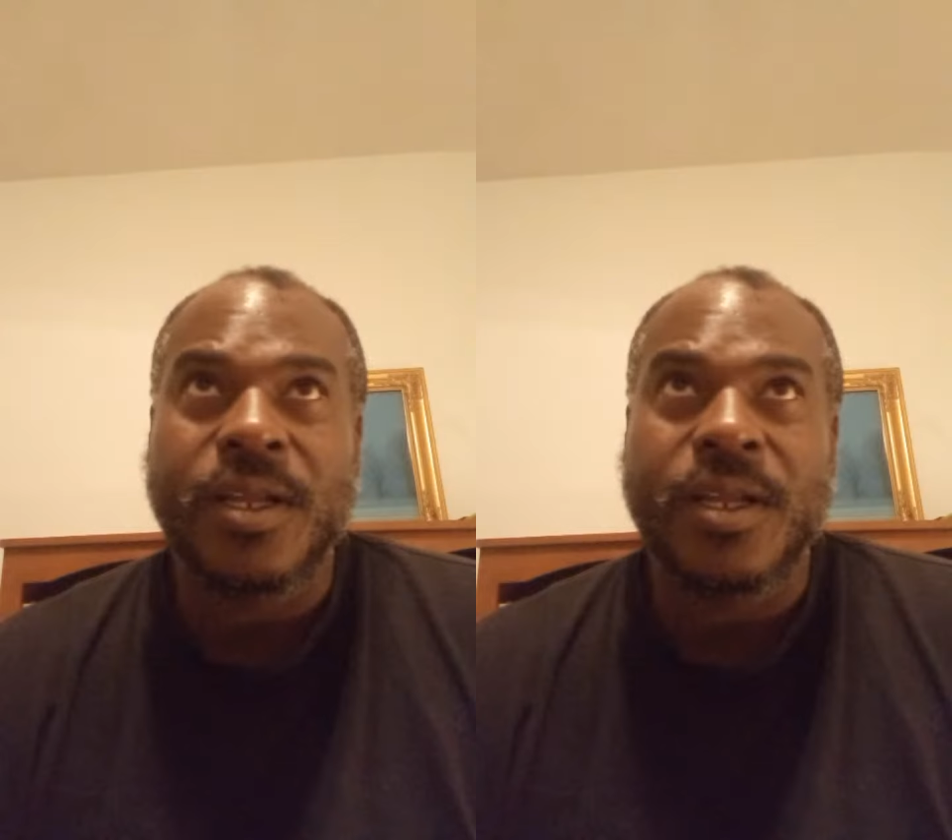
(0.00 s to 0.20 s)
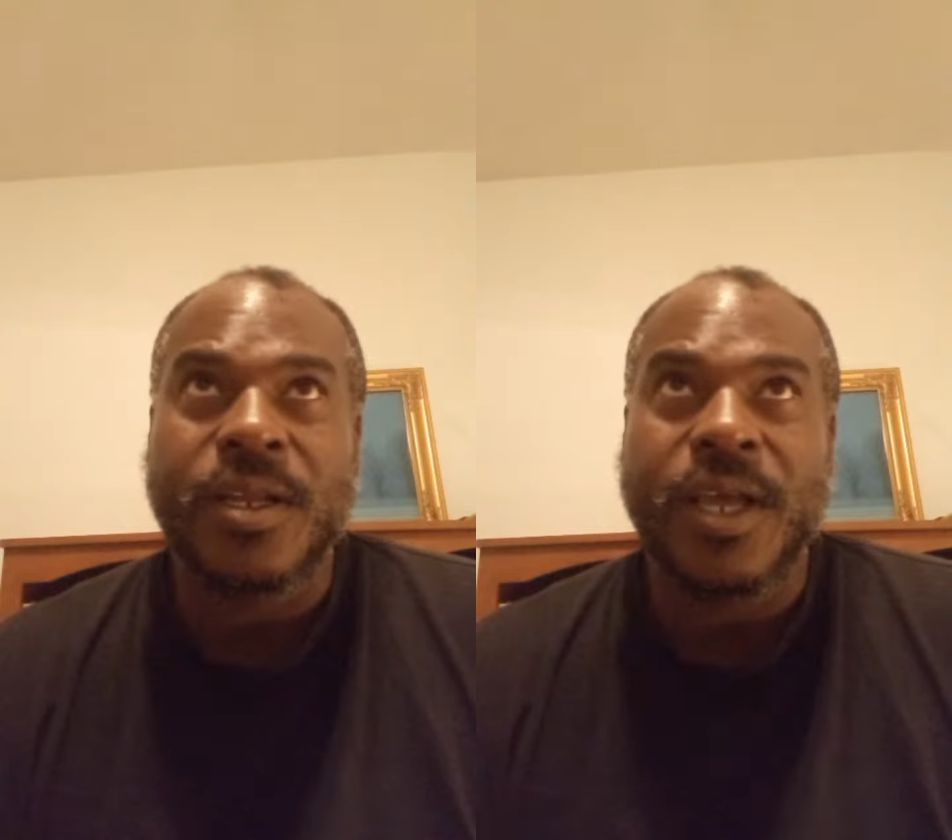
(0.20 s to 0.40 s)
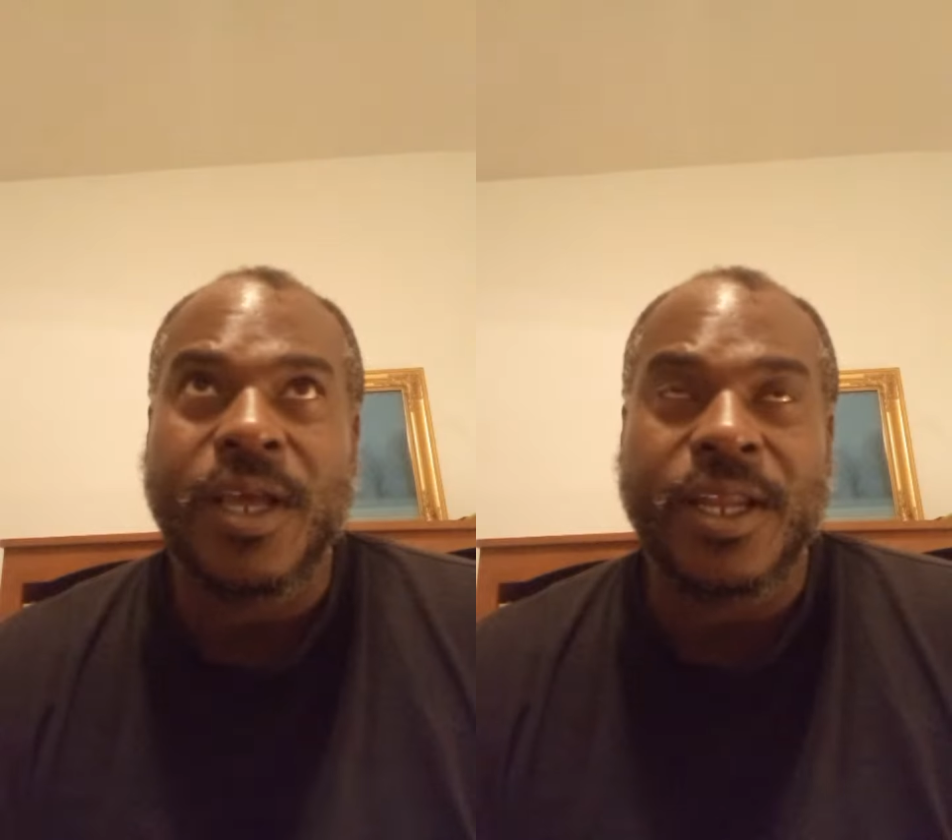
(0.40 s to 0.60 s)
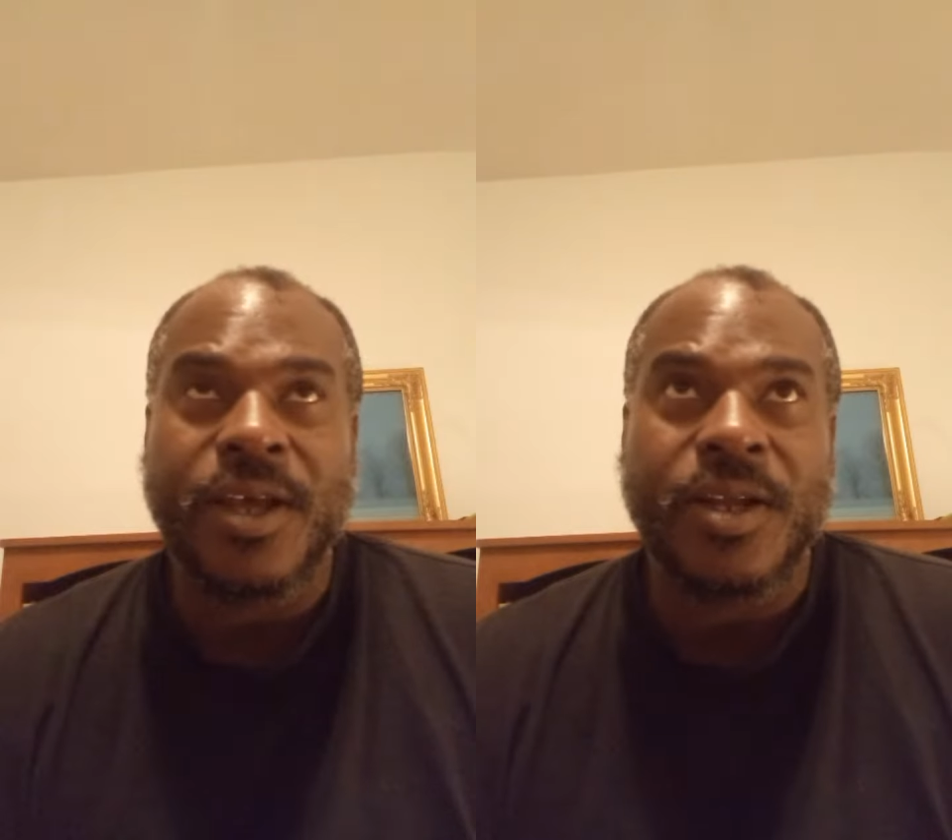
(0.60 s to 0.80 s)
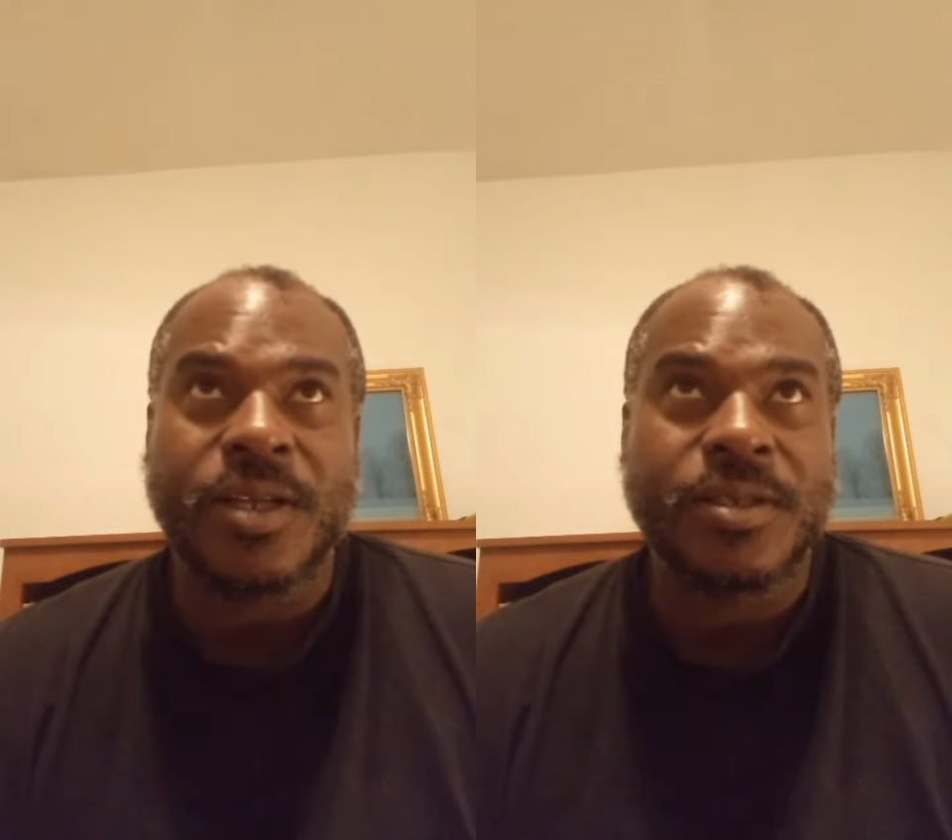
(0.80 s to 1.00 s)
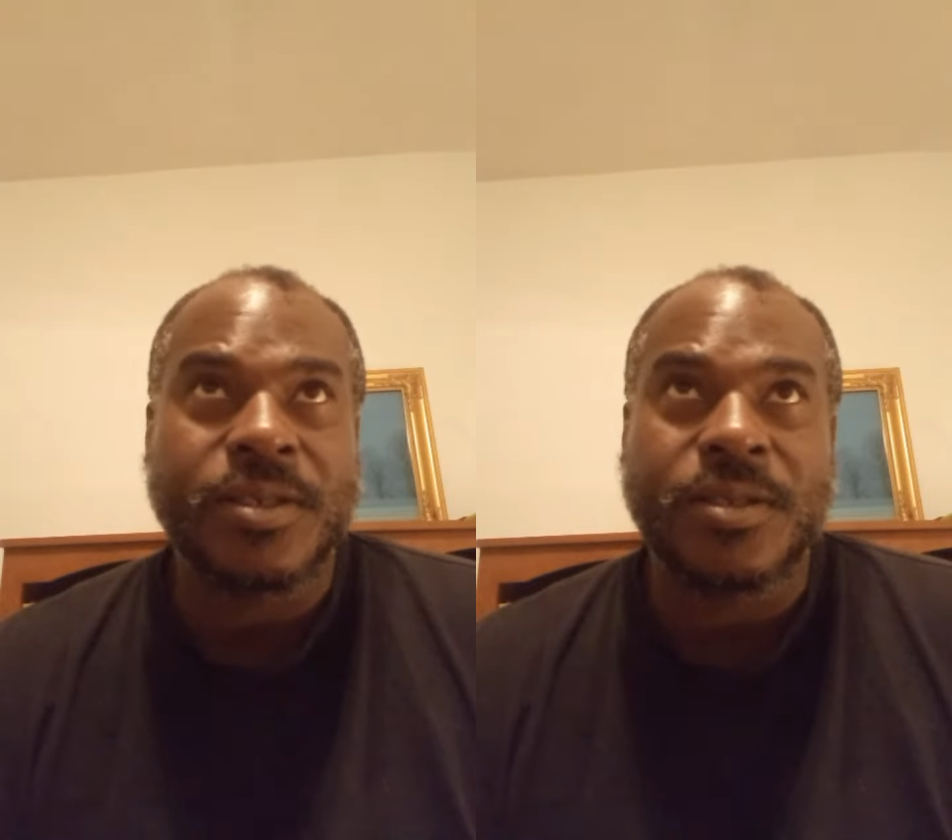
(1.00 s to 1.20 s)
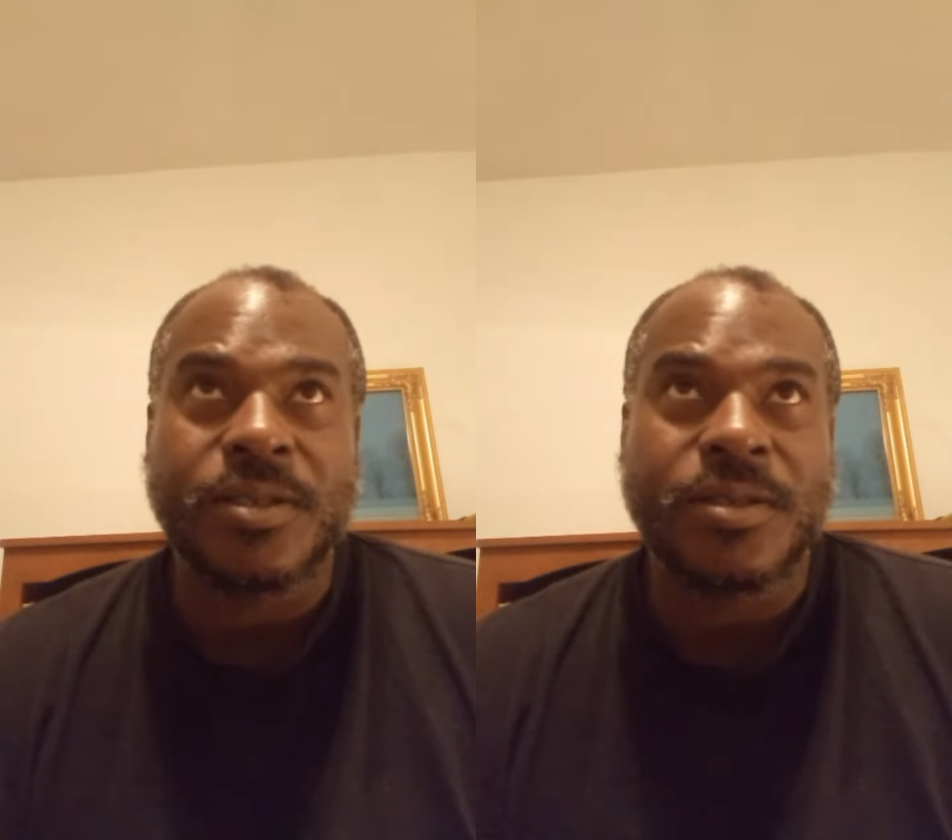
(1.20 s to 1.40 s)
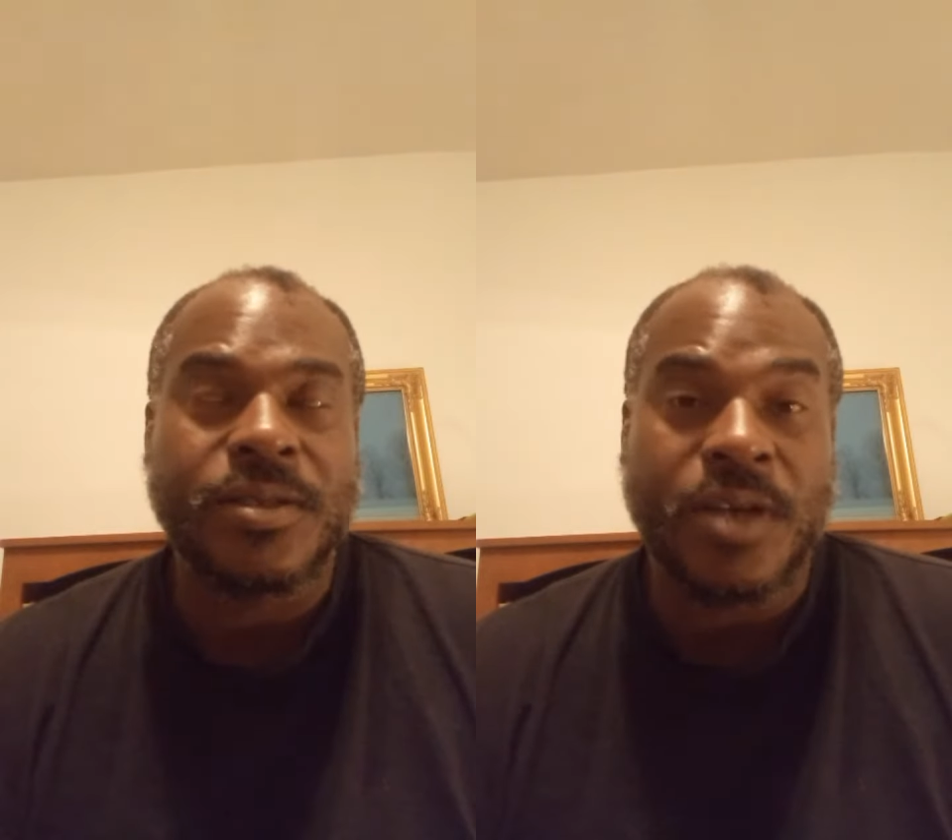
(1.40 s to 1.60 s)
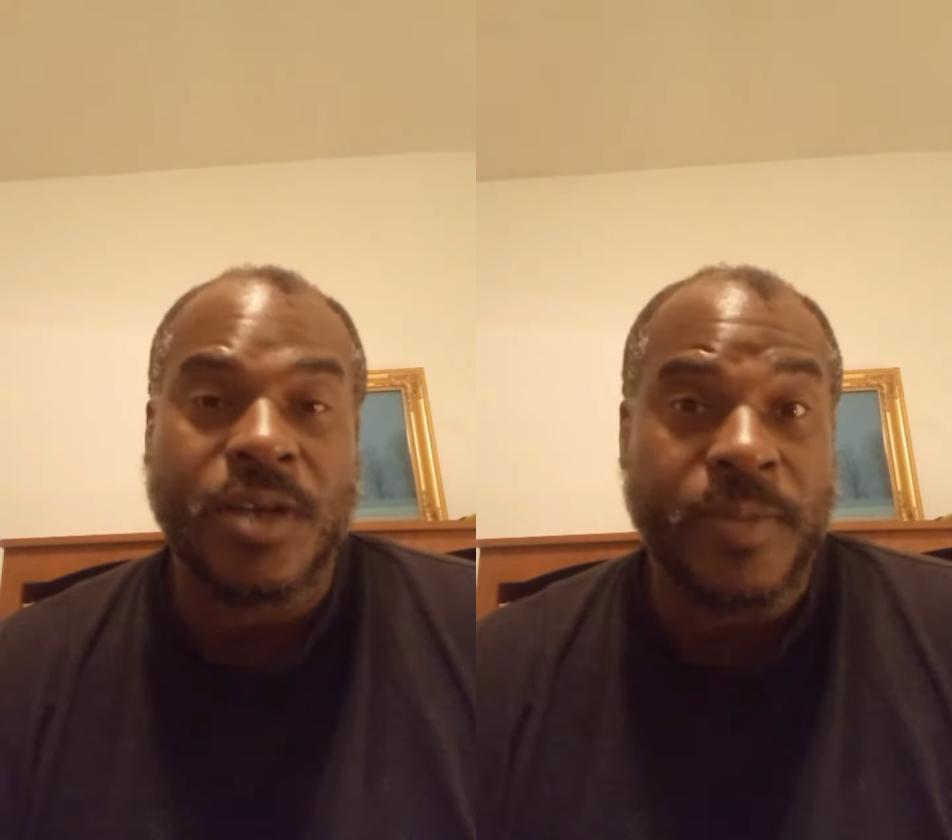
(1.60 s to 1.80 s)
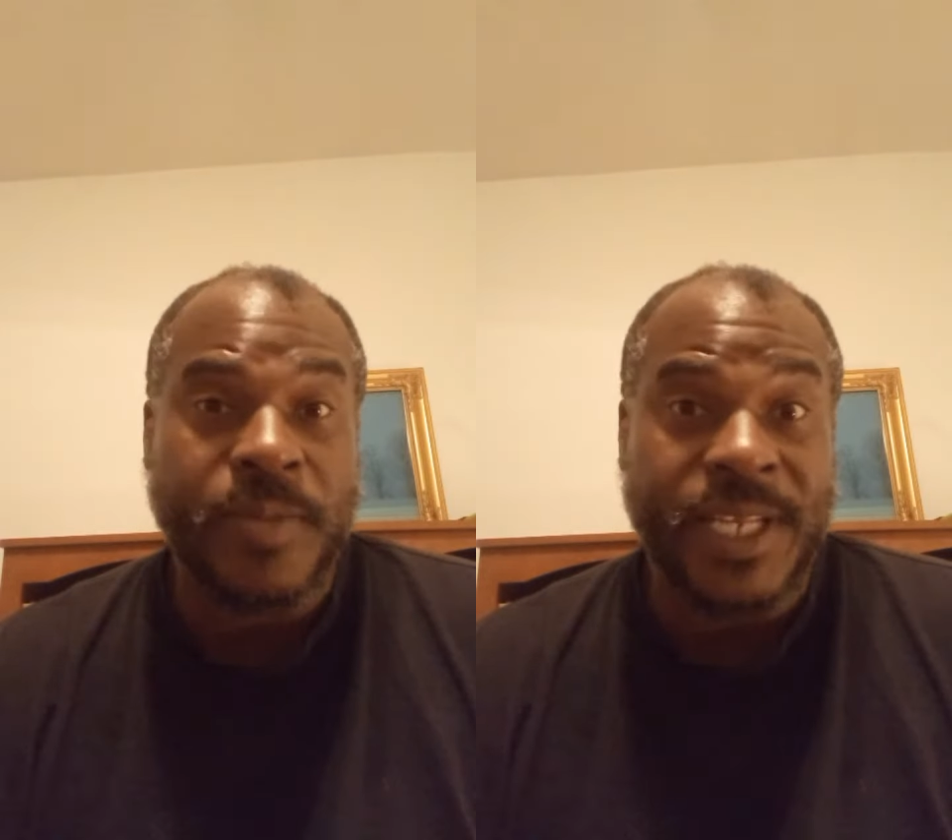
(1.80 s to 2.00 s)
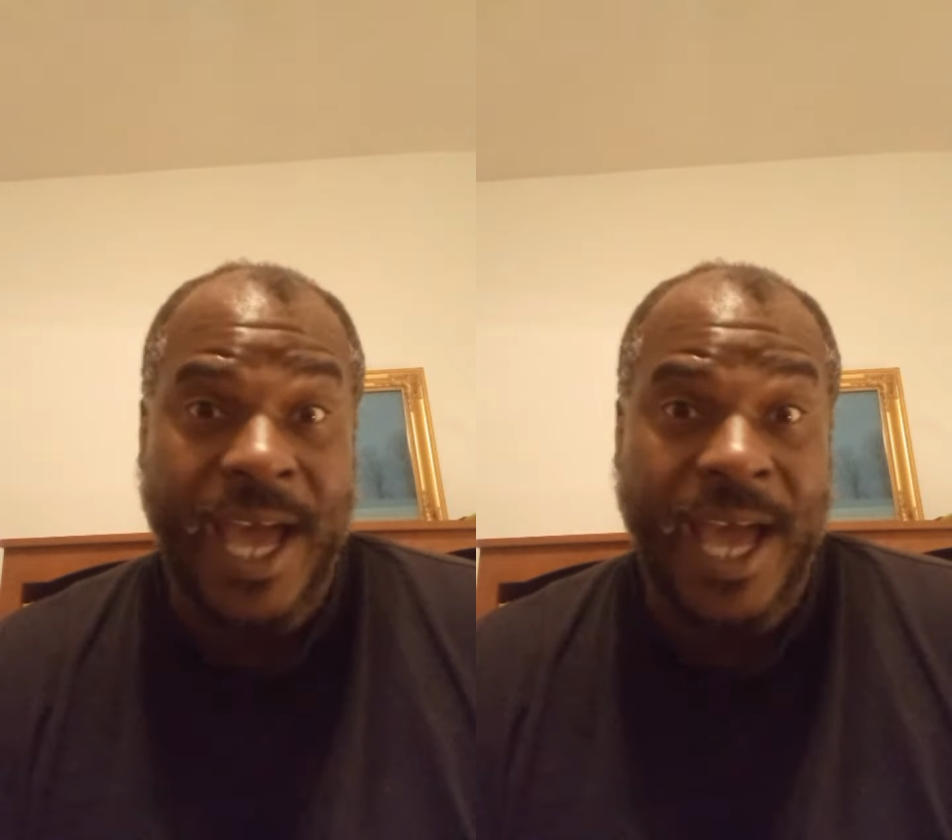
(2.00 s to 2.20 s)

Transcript: and they're gonna be dying